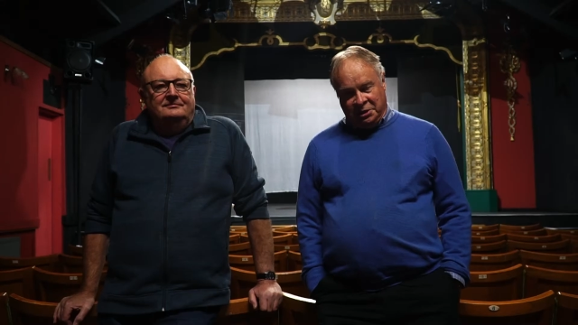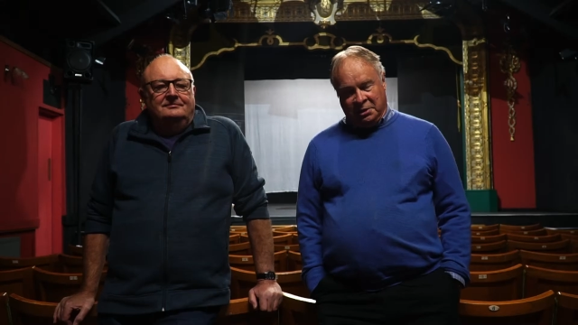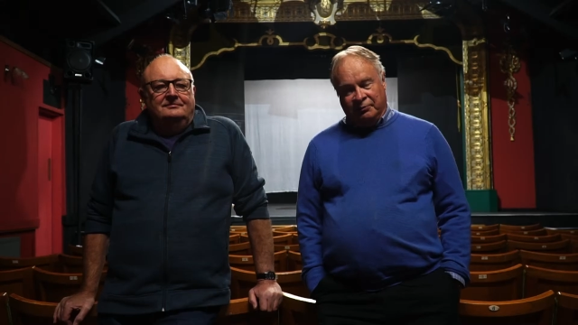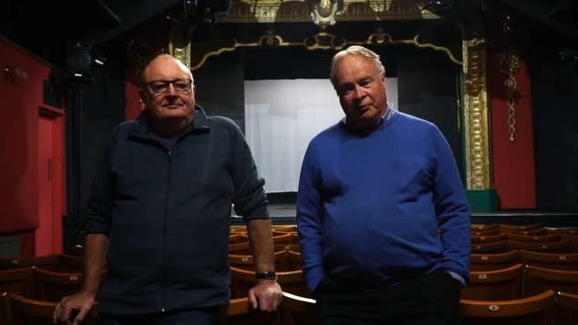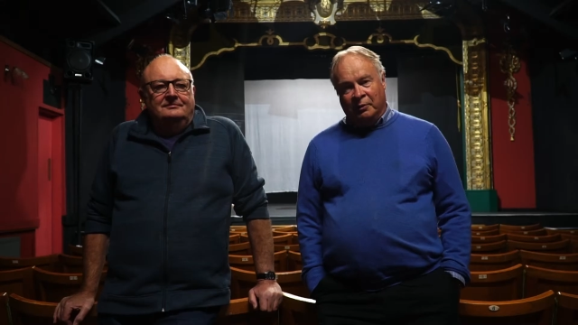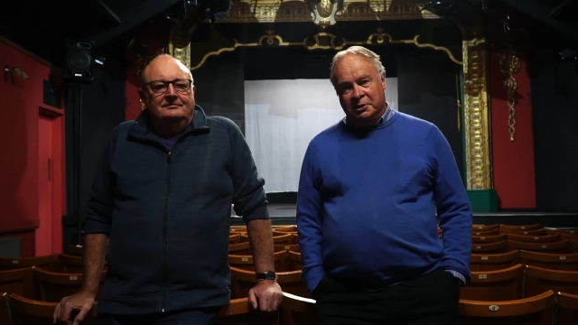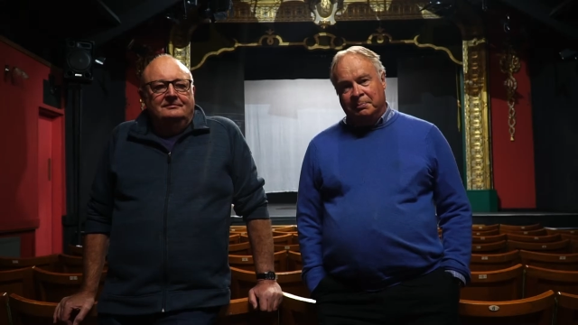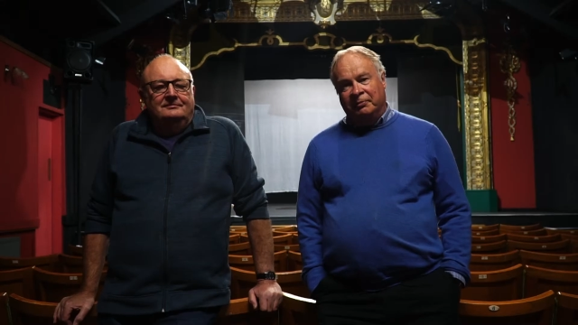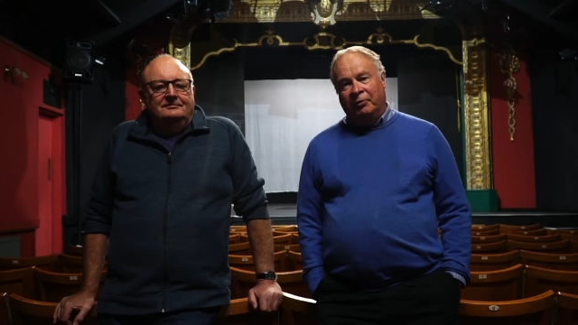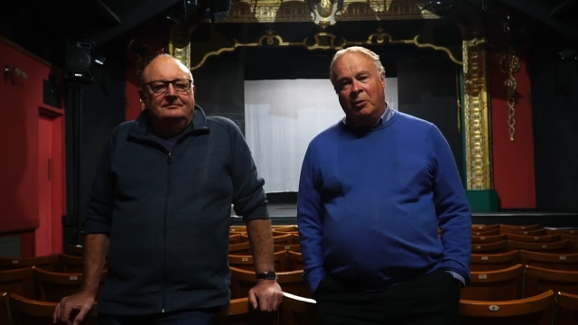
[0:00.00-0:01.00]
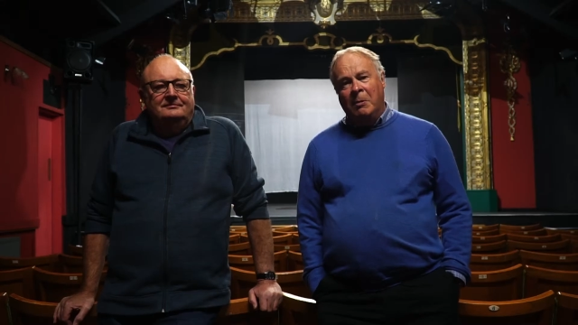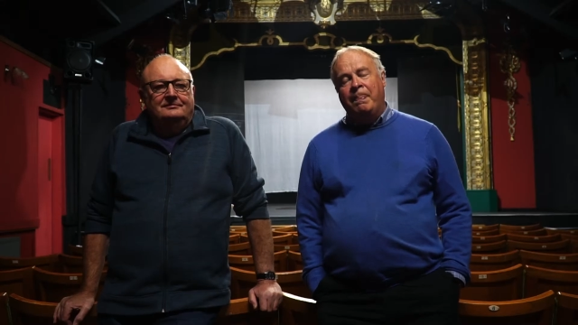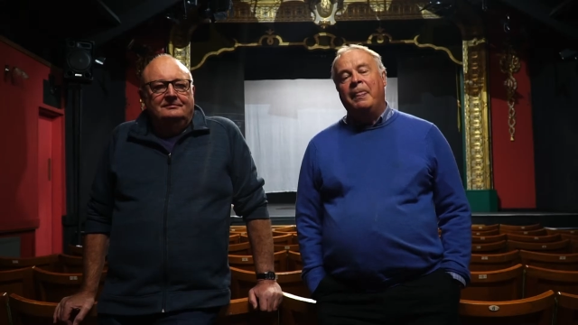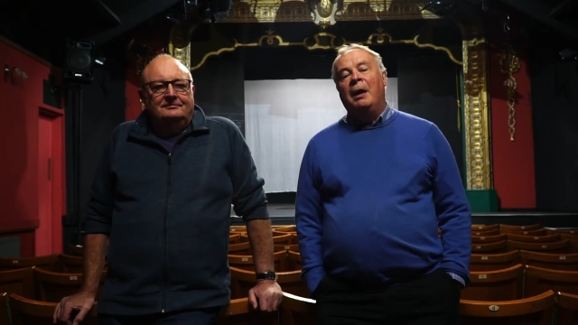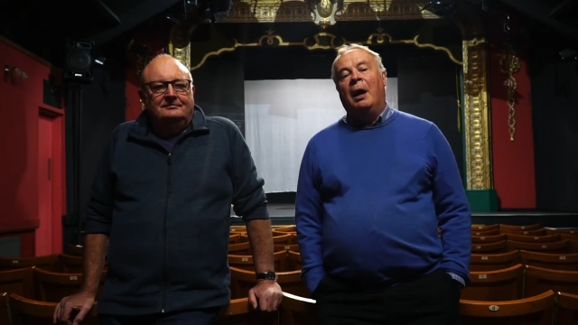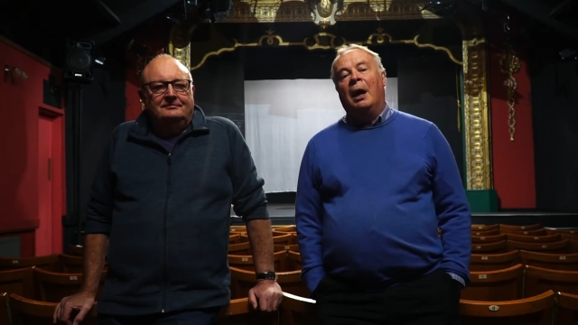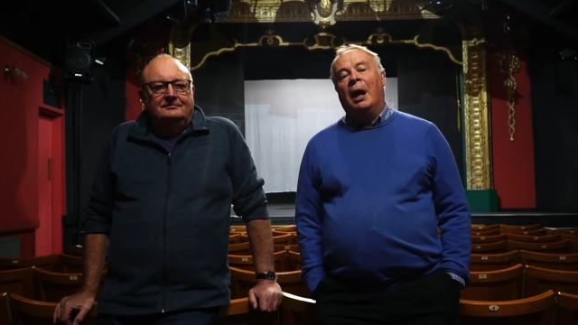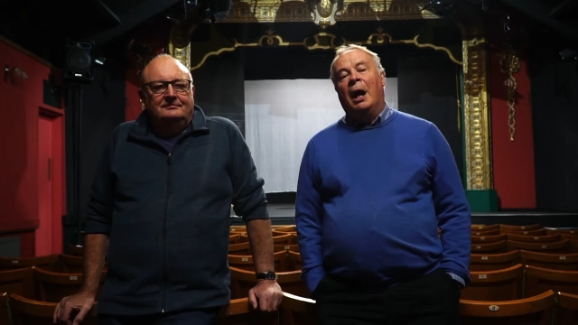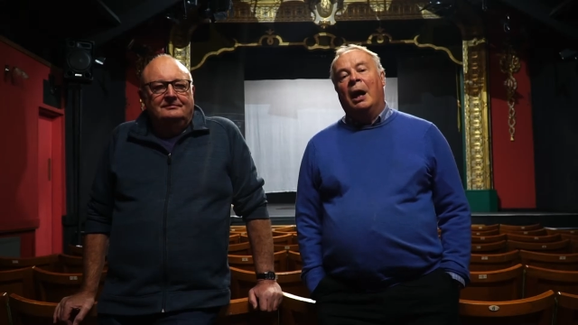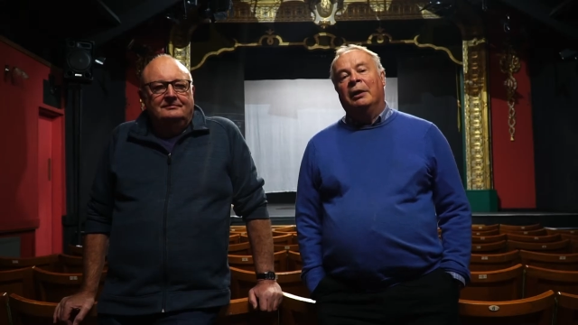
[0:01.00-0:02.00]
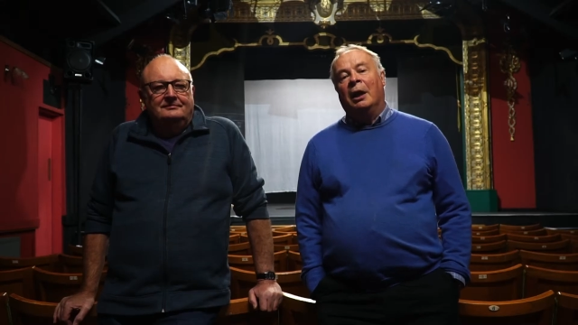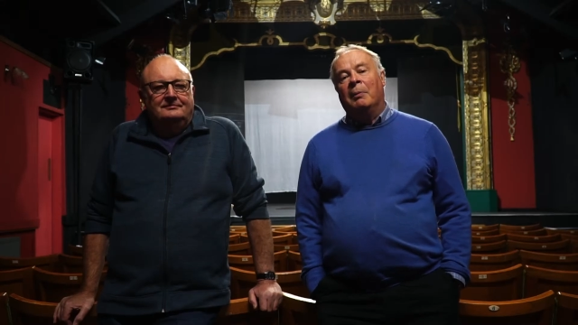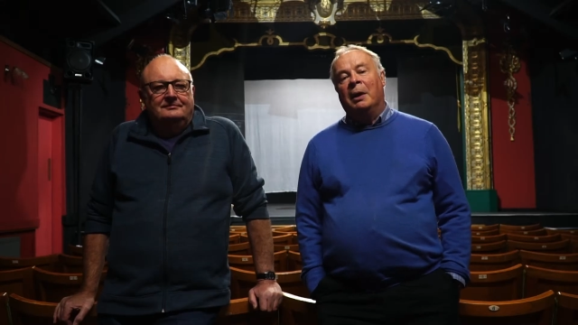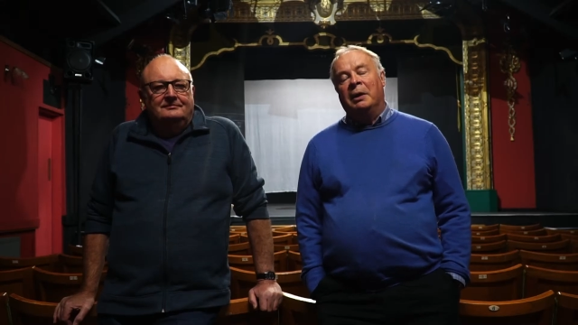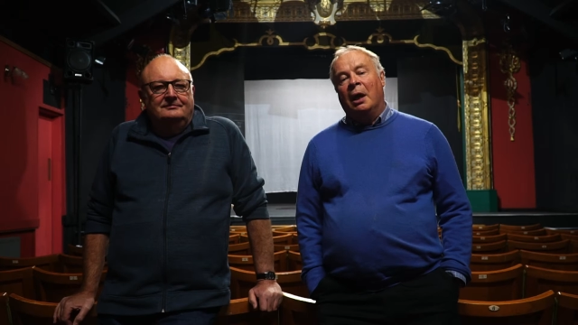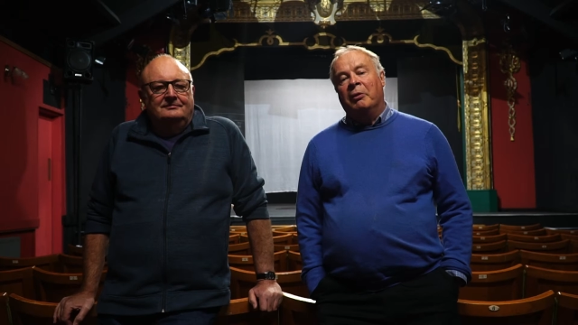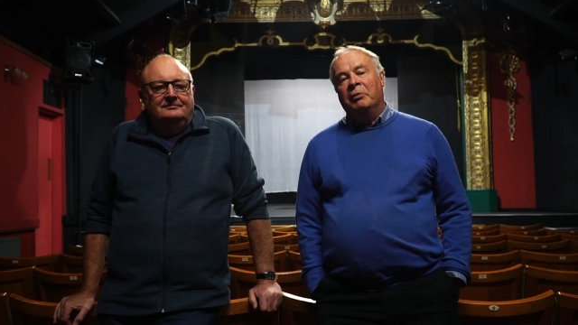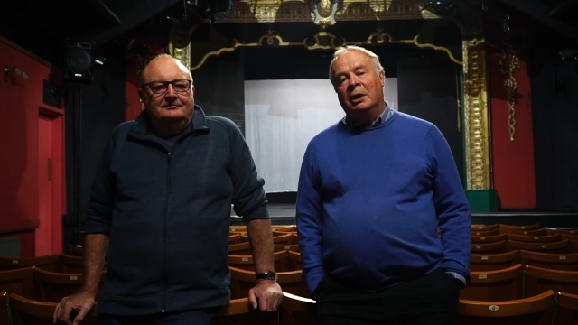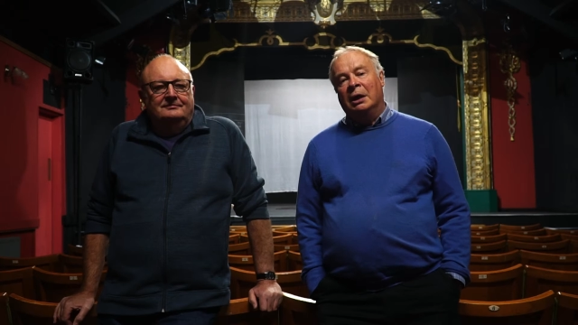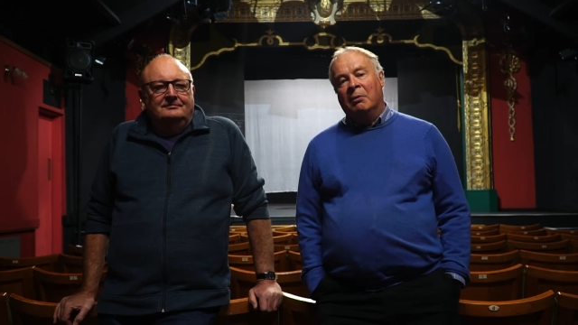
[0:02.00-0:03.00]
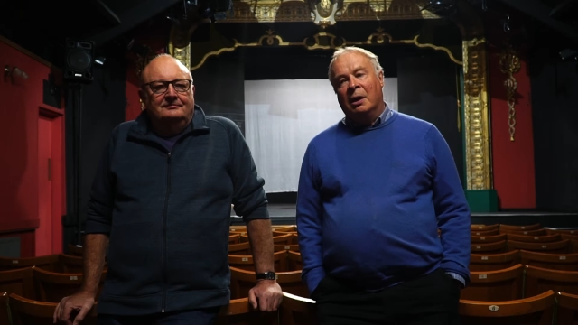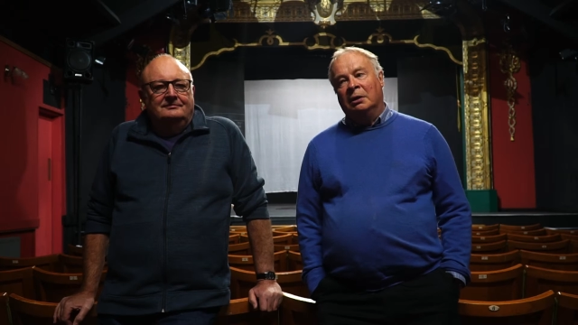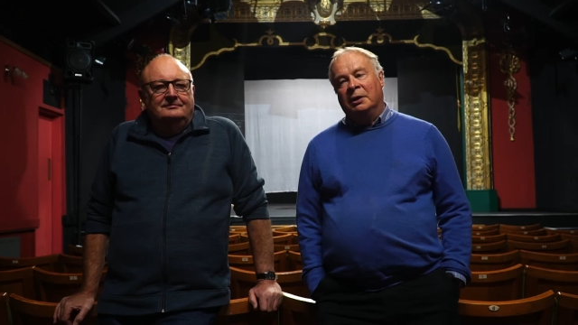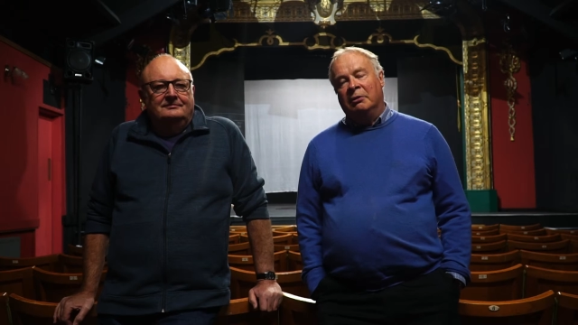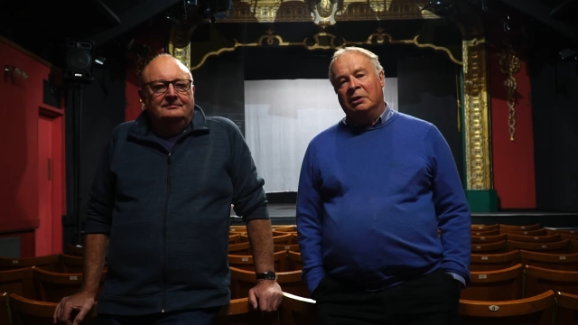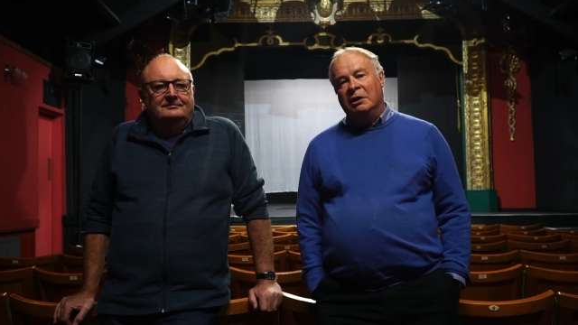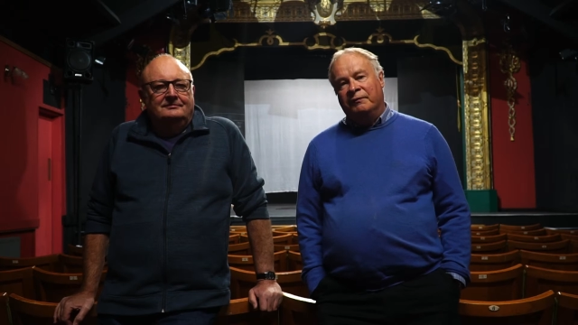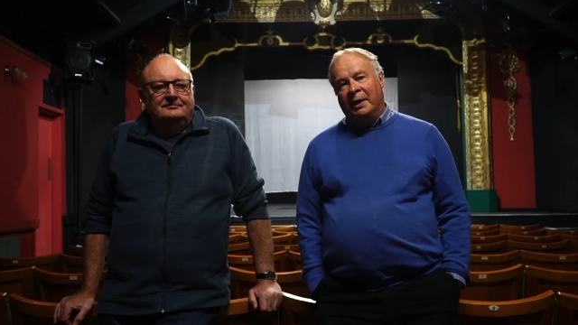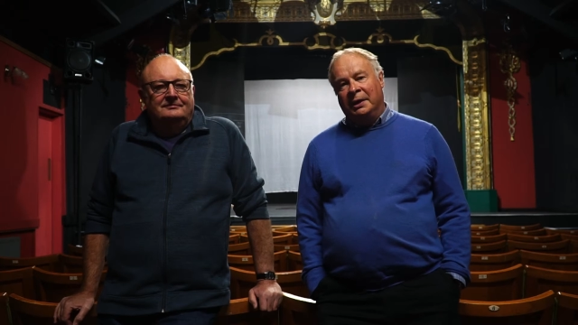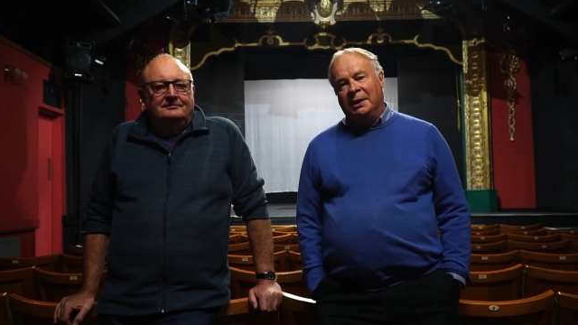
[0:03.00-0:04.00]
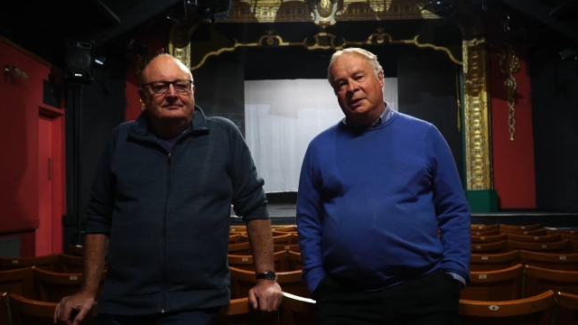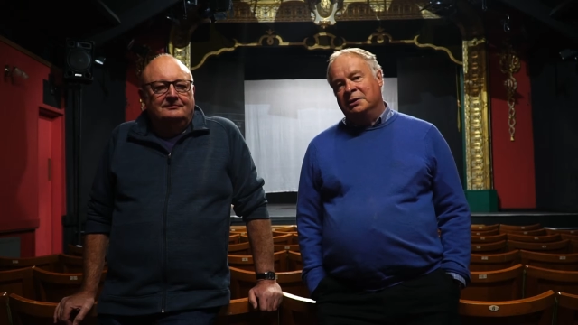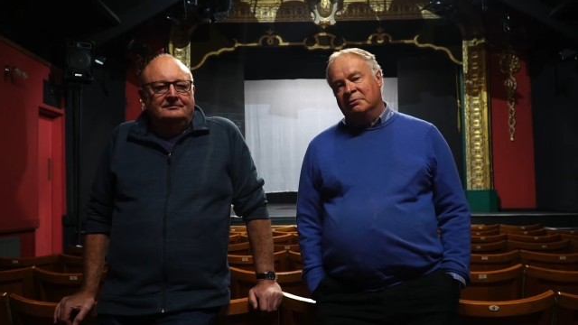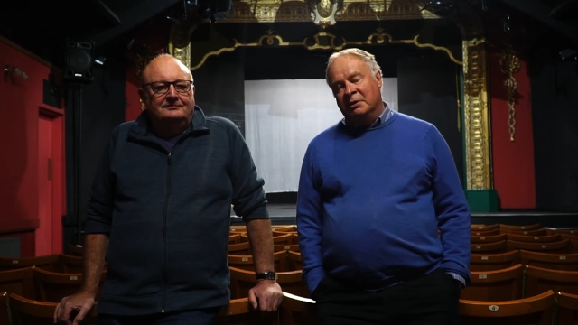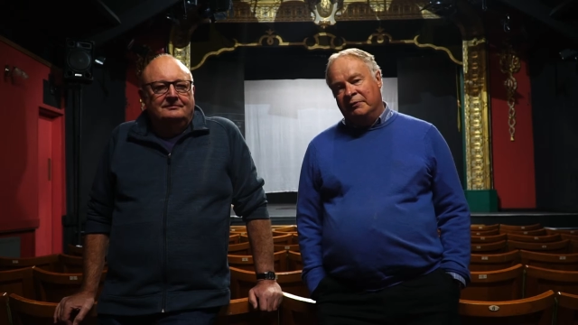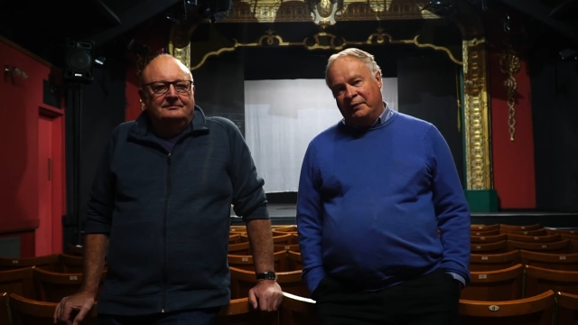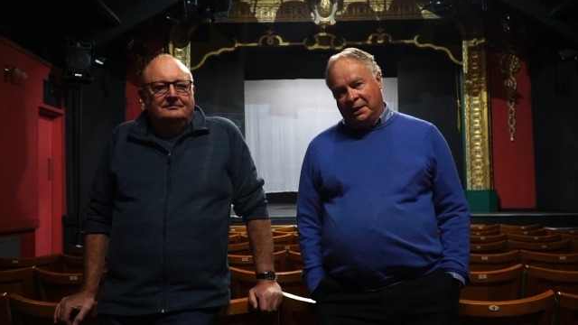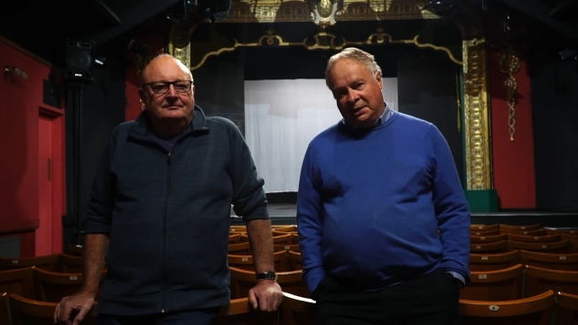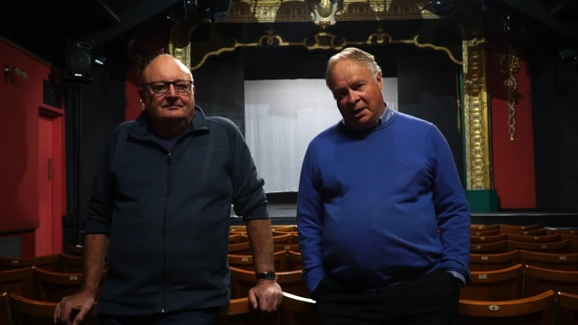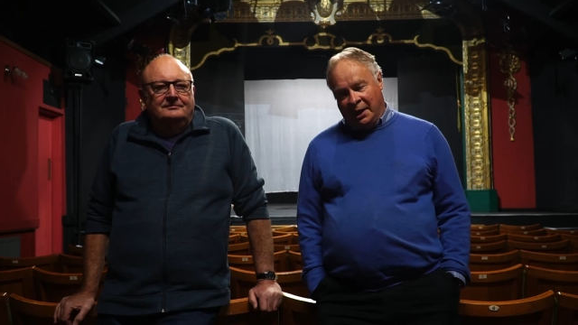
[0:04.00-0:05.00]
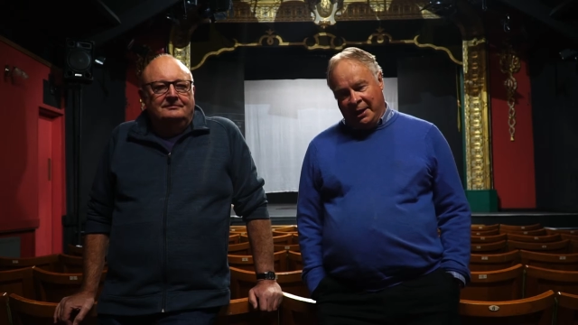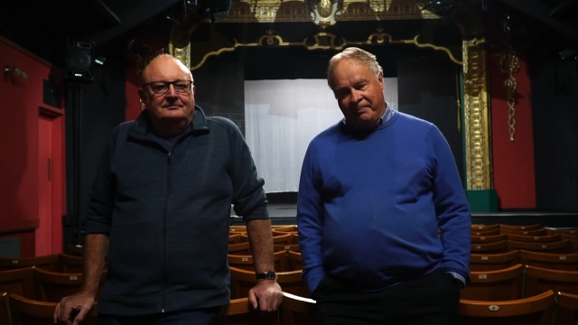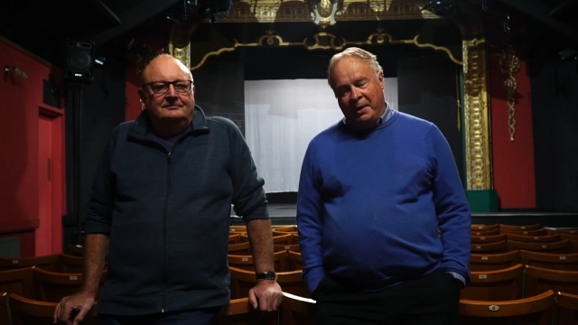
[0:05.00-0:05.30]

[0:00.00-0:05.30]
Speaker 1: for us before, and they went down really well. They're really funny, and he's a really funny guy.